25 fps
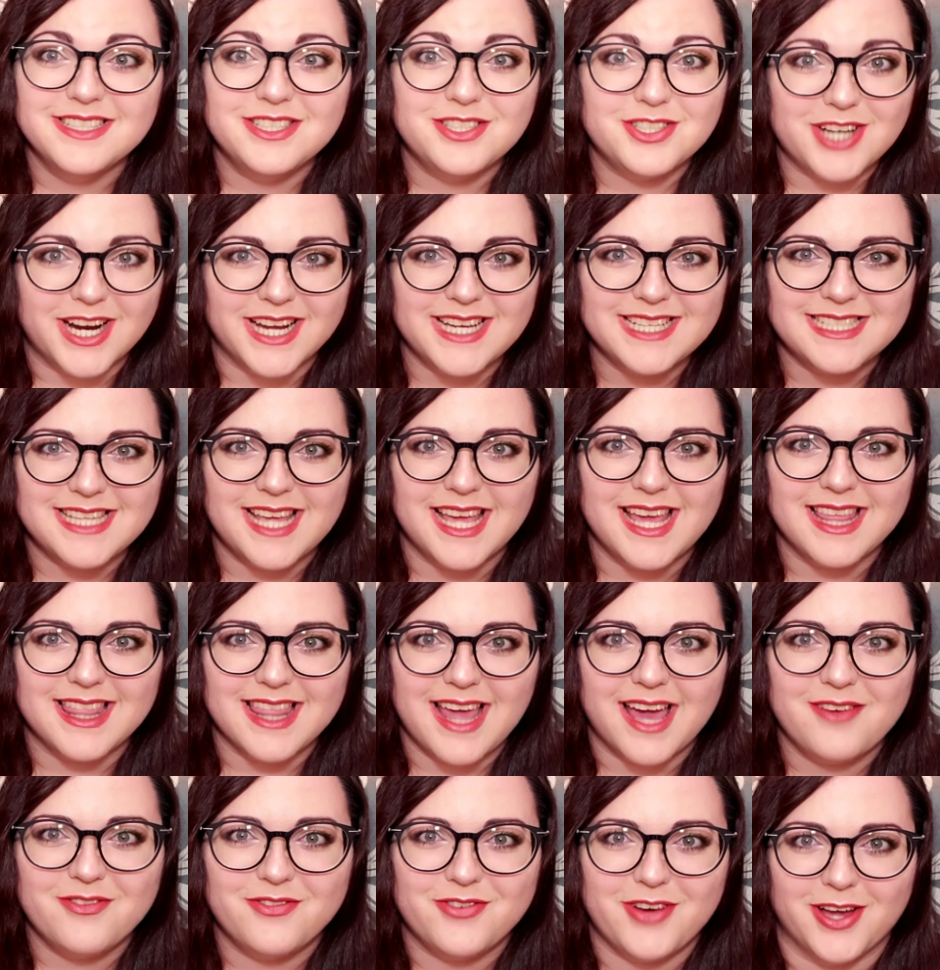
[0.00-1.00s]
Try saying
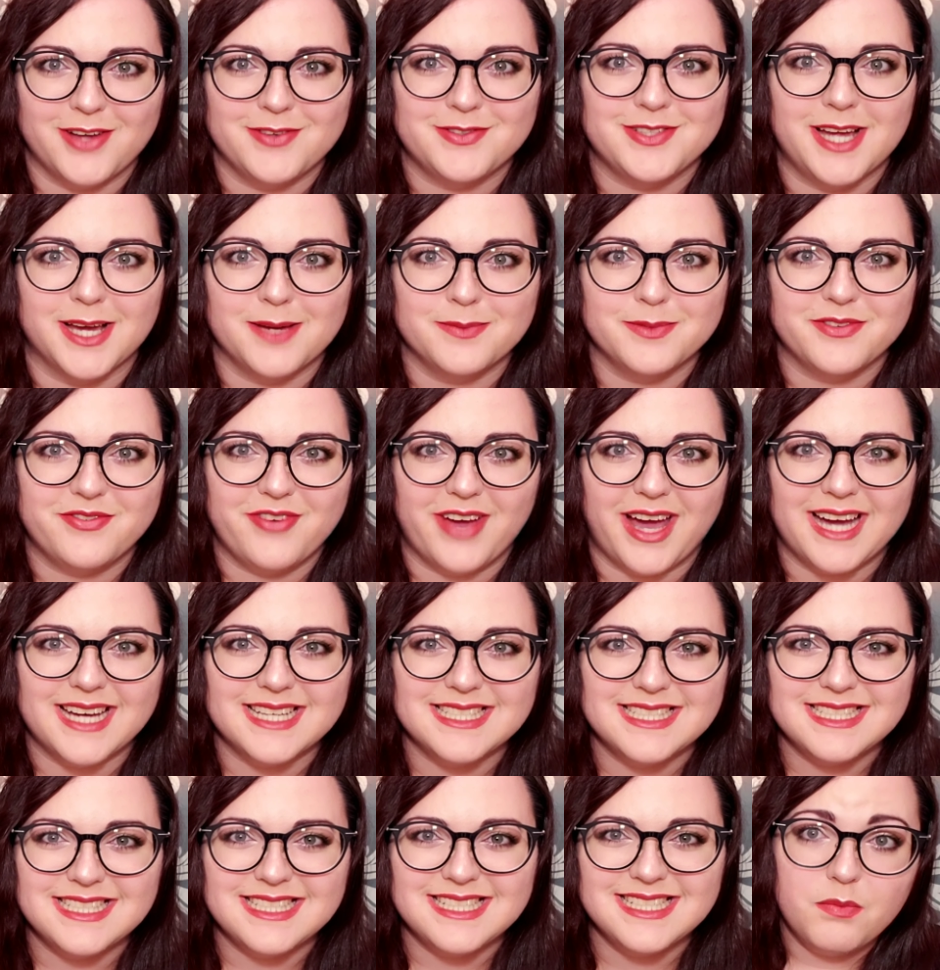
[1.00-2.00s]
that 5 times
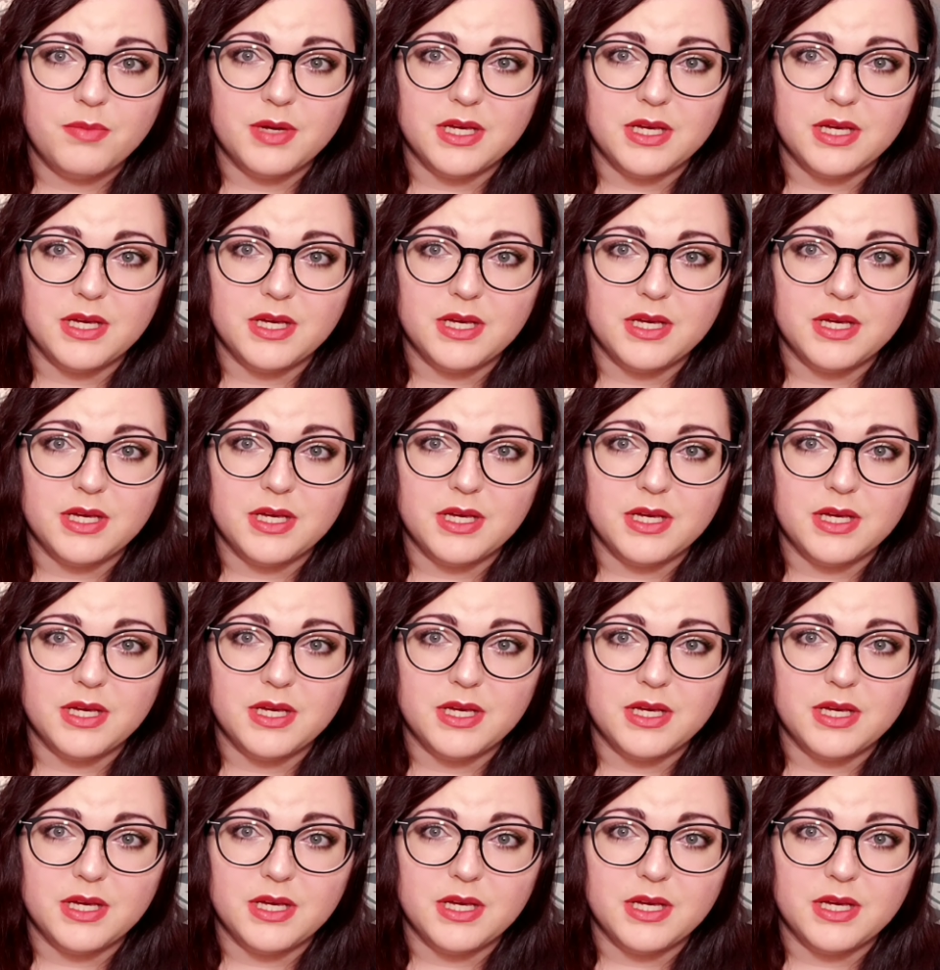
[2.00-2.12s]
fast.